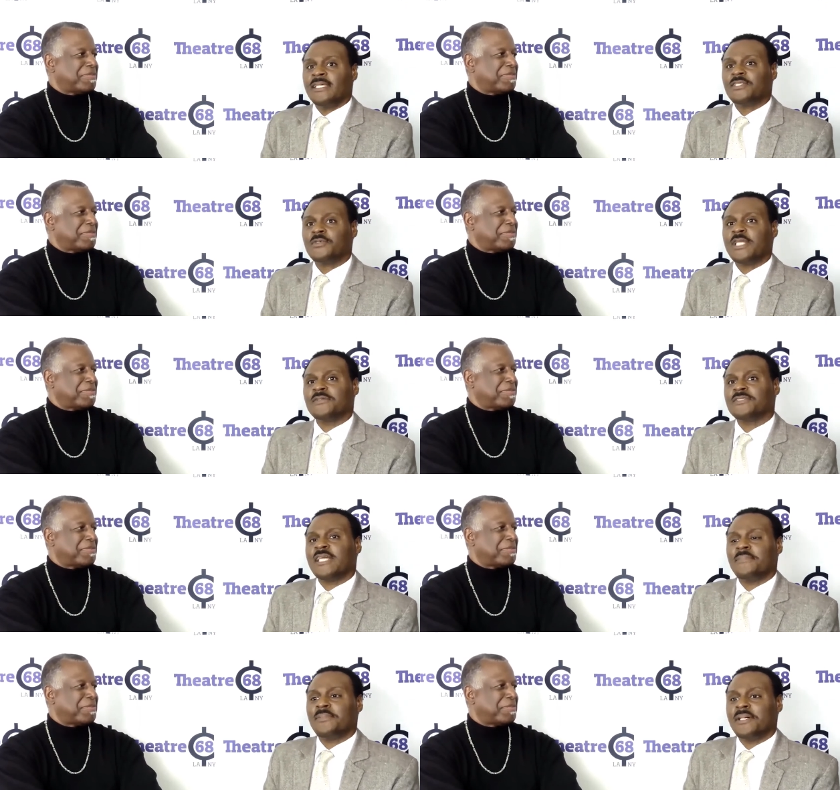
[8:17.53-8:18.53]
Speaker 1: So now,
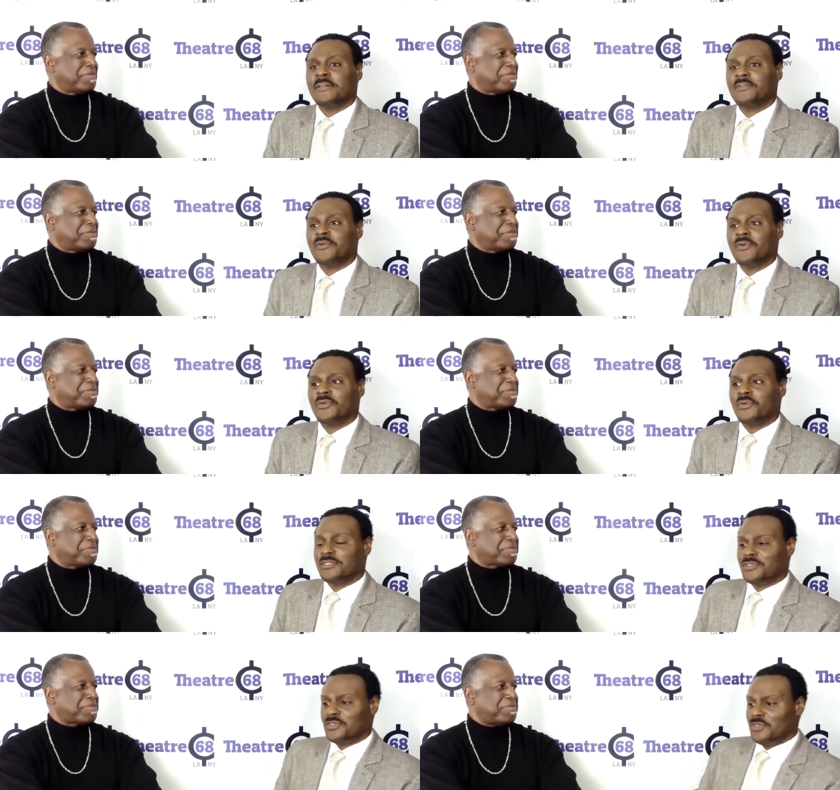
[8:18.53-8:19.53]
Slap, um, going
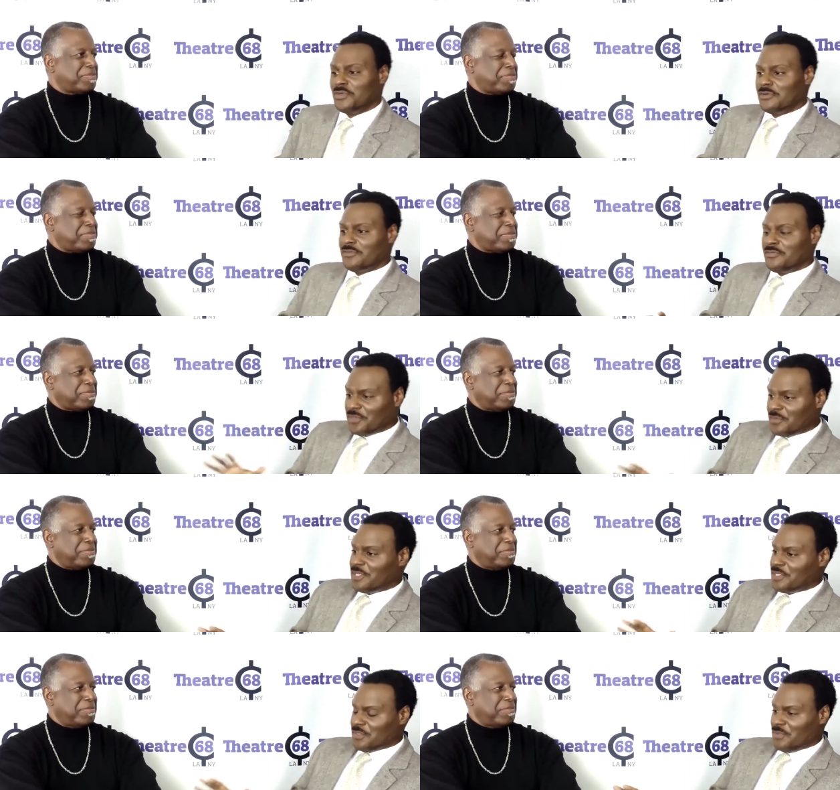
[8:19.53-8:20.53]
on to your
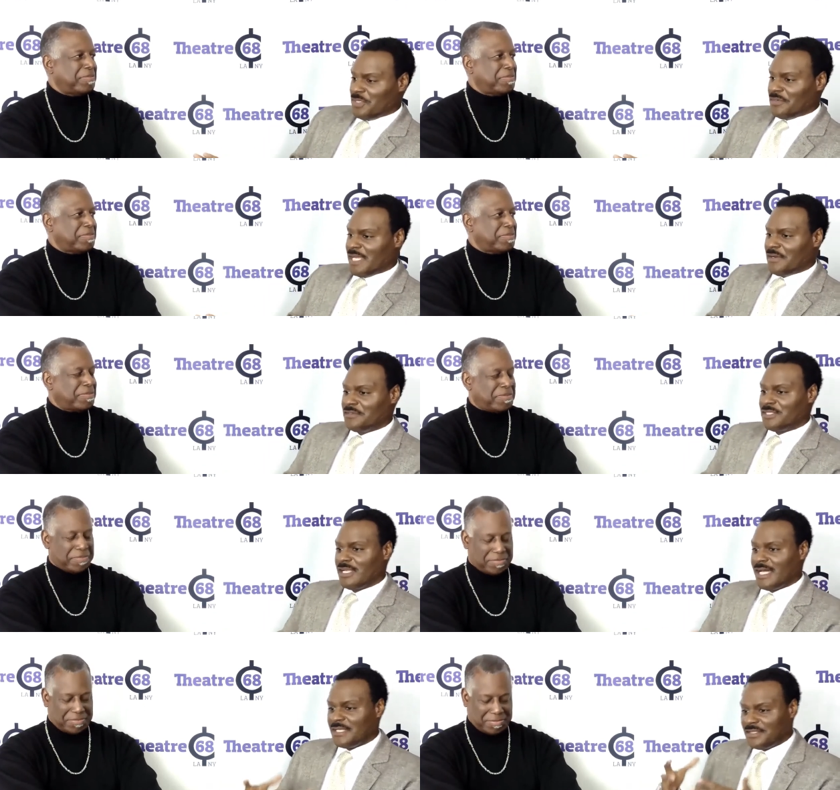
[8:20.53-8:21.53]
filming career, now there's a
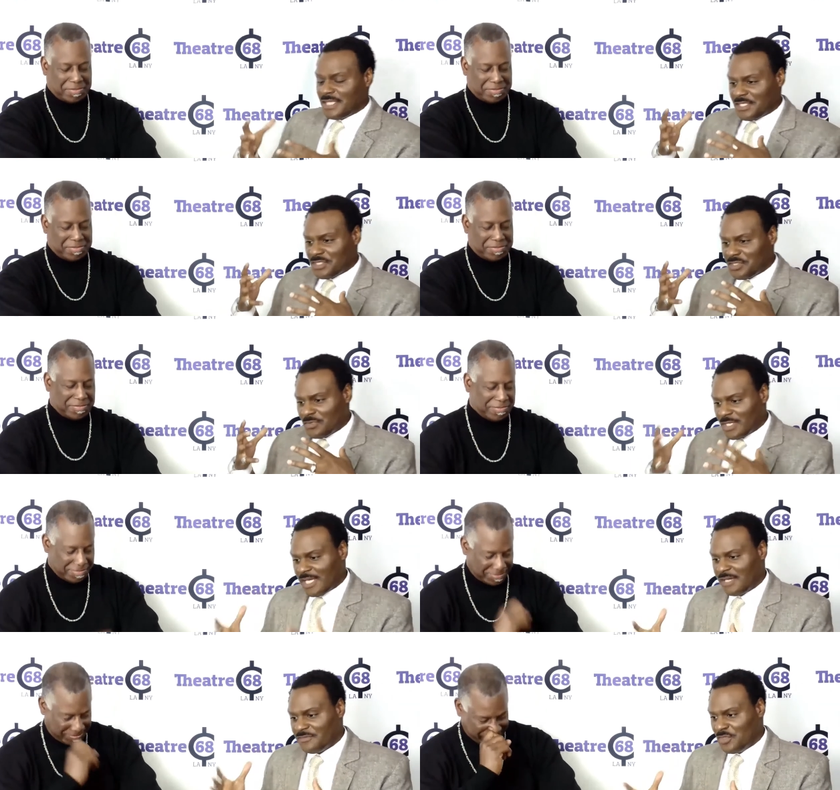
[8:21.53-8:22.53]
lot of things you
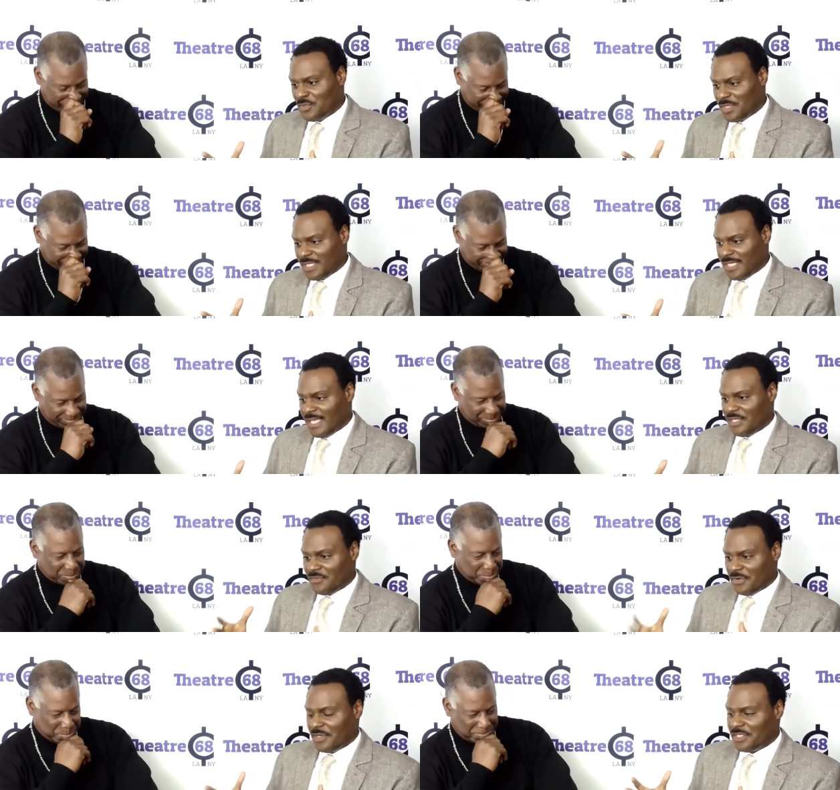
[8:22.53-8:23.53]
love doing and
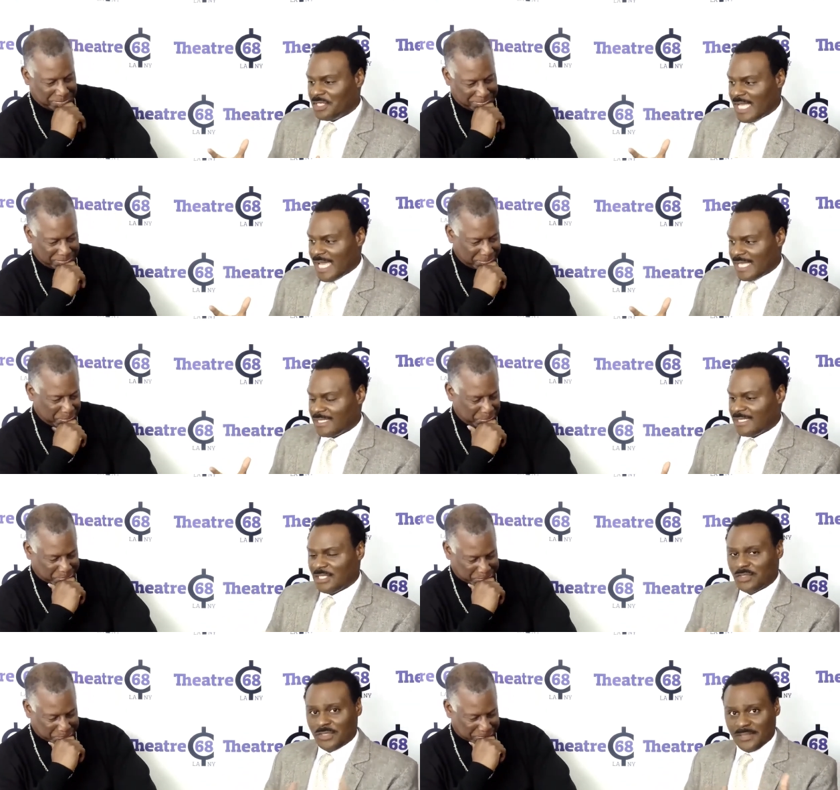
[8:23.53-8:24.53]
you're very good at,
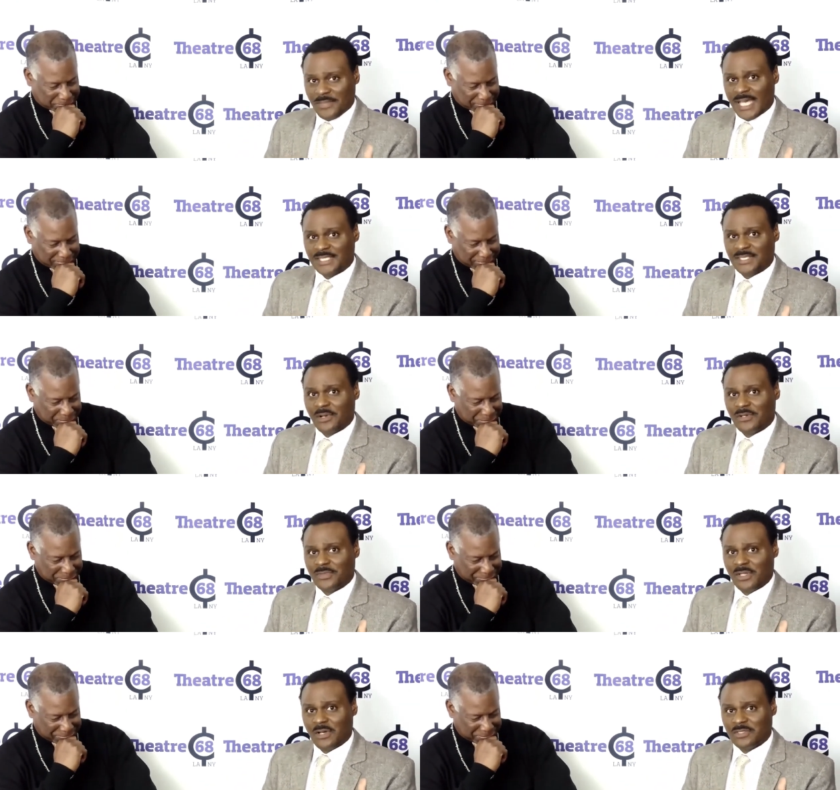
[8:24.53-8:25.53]
including the basketball
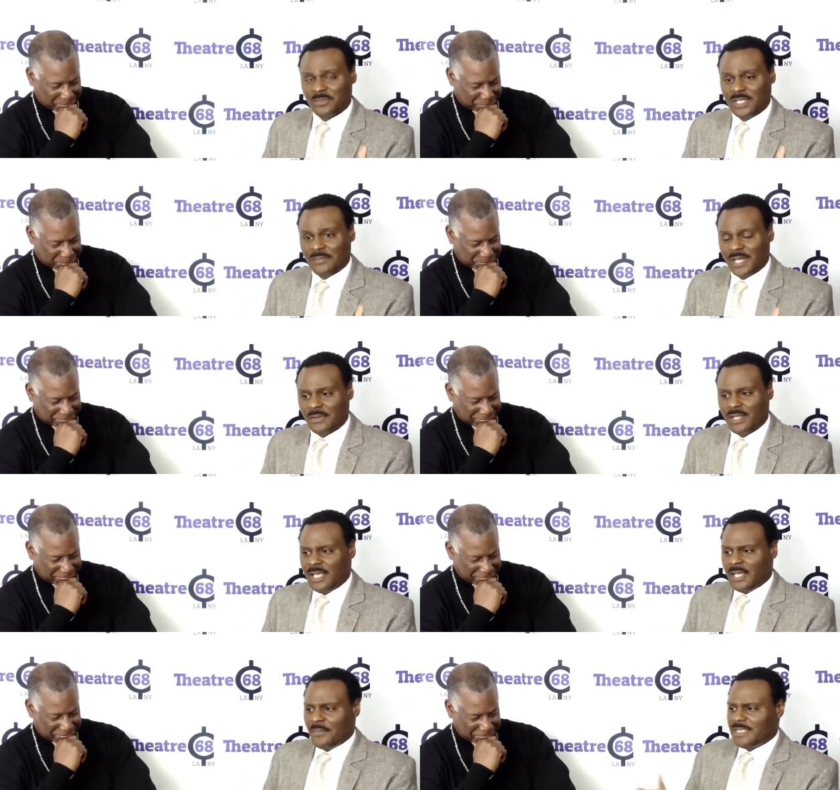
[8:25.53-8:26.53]
you all speak about.
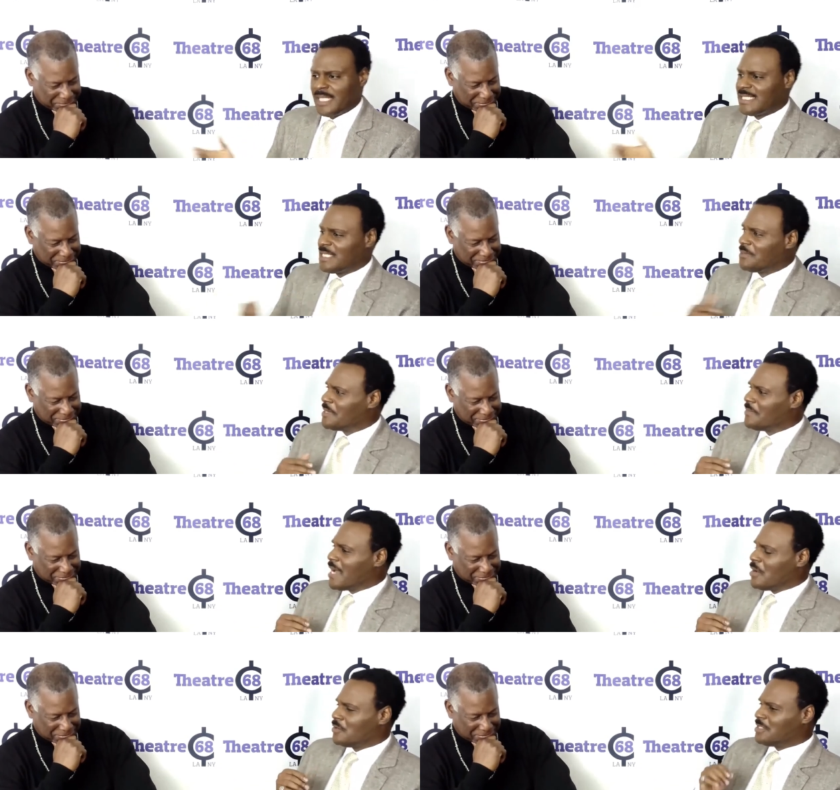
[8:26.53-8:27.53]
But tell us a little bit
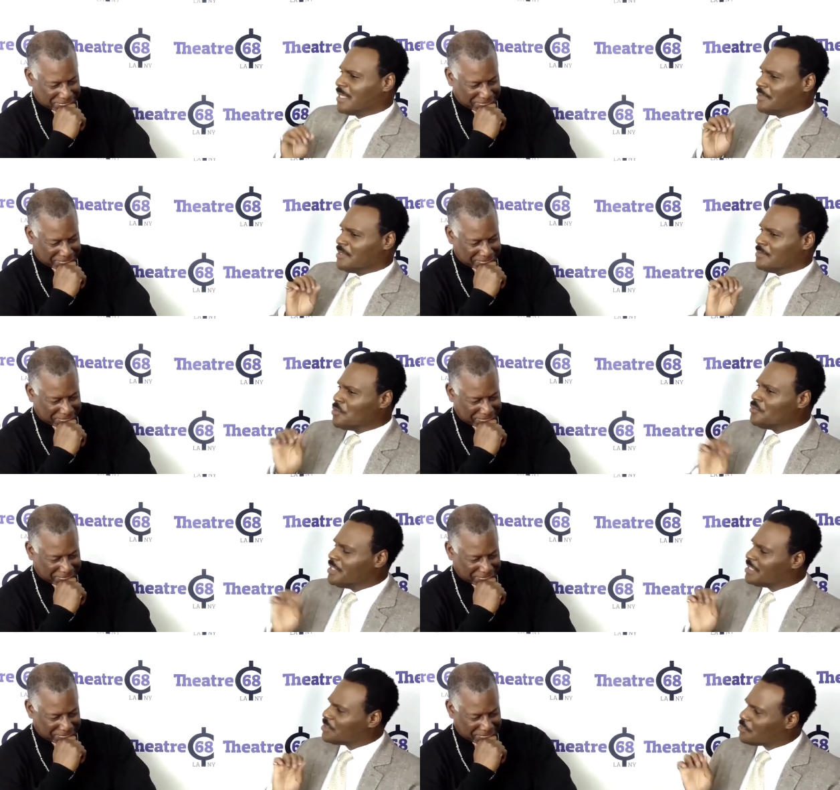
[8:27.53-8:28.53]
about some of the
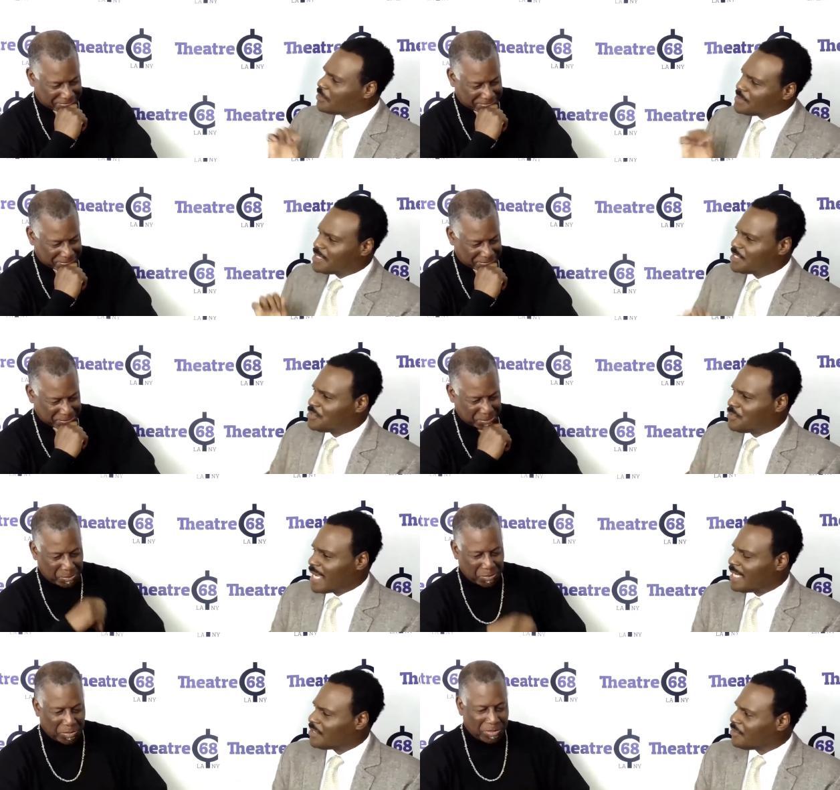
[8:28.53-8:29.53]
movies and scripts that you
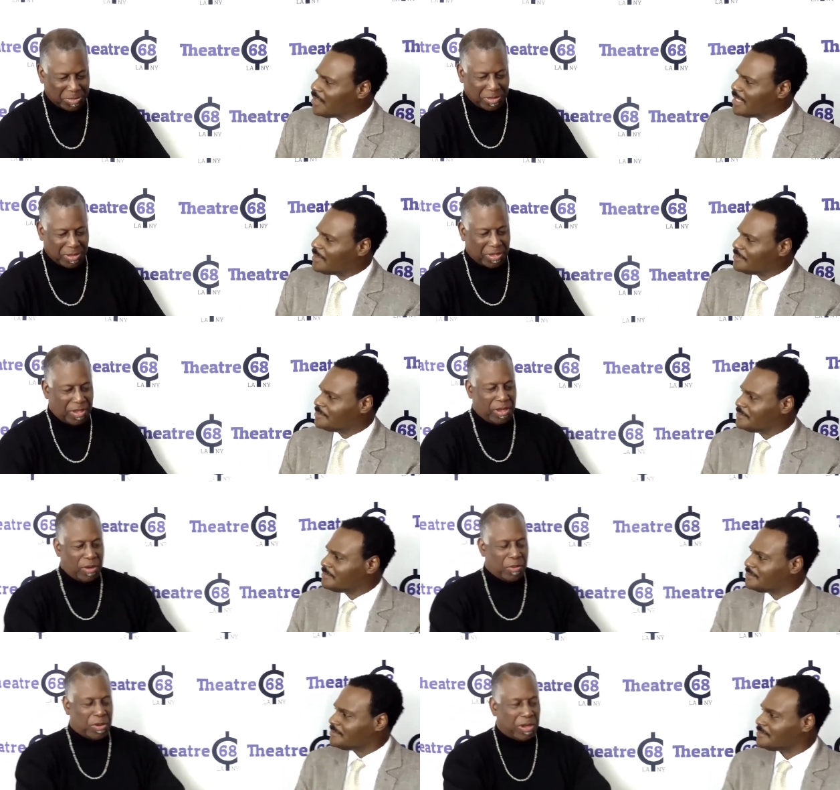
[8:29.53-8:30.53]
like.
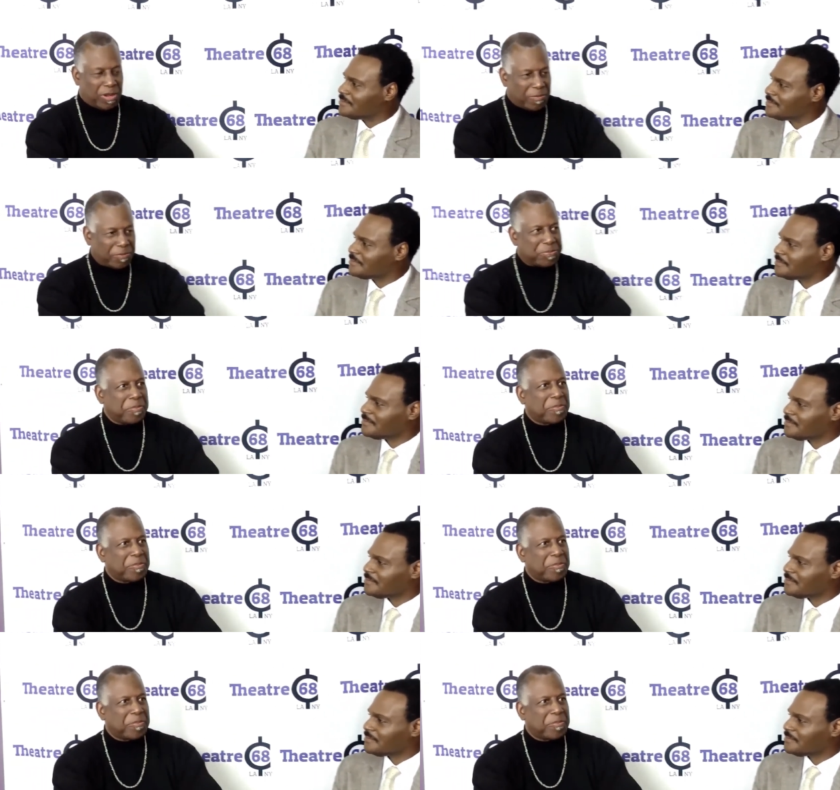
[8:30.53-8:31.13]
Speaker 2: Well,